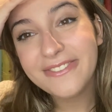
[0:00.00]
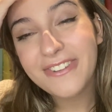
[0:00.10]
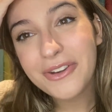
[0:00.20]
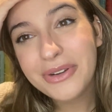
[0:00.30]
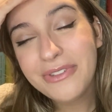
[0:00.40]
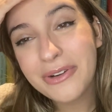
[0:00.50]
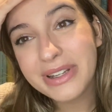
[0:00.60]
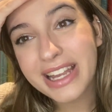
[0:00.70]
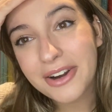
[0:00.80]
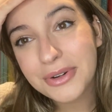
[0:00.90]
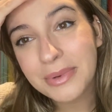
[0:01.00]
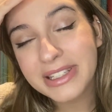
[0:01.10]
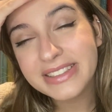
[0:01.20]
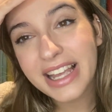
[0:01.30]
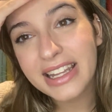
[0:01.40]
very, very dark
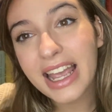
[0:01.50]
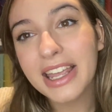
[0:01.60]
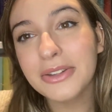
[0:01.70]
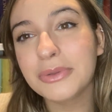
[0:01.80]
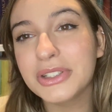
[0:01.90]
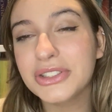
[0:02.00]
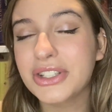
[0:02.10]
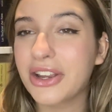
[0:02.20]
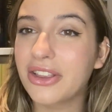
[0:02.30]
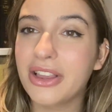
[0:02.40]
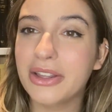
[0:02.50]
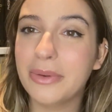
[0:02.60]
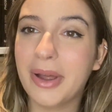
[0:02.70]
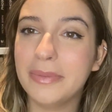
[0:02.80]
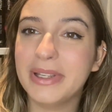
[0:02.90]
romance that I don't want to talk a lot
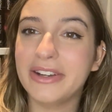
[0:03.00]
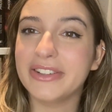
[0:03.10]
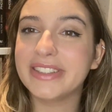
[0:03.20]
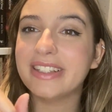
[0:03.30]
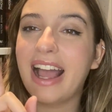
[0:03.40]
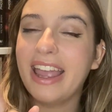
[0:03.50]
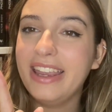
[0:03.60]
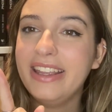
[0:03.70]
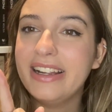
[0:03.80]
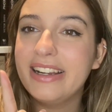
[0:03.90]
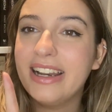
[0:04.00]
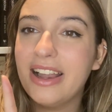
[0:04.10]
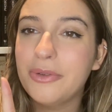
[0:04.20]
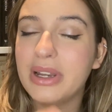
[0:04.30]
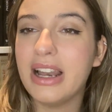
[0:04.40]
about because I
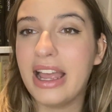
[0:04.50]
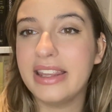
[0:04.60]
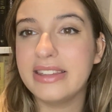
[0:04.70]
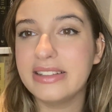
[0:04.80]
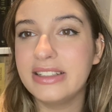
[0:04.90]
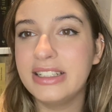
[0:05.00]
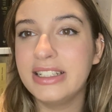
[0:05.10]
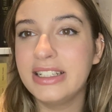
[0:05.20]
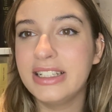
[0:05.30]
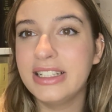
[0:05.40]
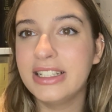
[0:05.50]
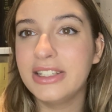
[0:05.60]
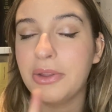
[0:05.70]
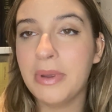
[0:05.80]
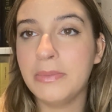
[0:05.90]
really liked
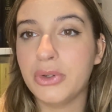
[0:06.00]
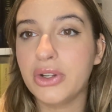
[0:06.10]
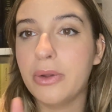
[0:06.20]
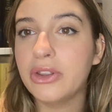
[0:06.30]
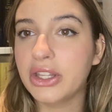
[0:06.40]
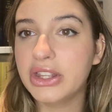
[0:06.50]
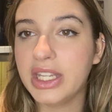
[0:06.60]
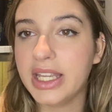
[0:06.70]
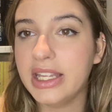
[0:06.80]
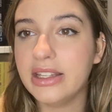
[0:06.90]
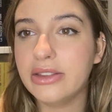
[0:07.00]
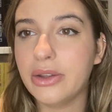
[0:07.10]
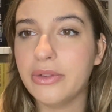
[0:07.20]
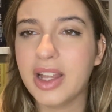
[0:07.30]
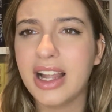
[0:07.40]
the main book, not the
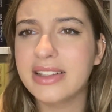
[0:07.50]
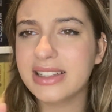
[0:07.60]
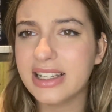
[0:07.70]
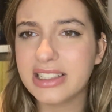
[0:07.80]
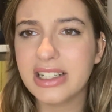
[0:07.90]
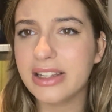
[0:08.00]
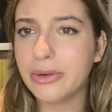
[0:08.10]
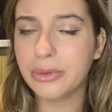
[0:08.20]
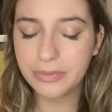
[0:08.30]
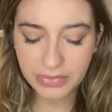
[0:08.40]
novella / little.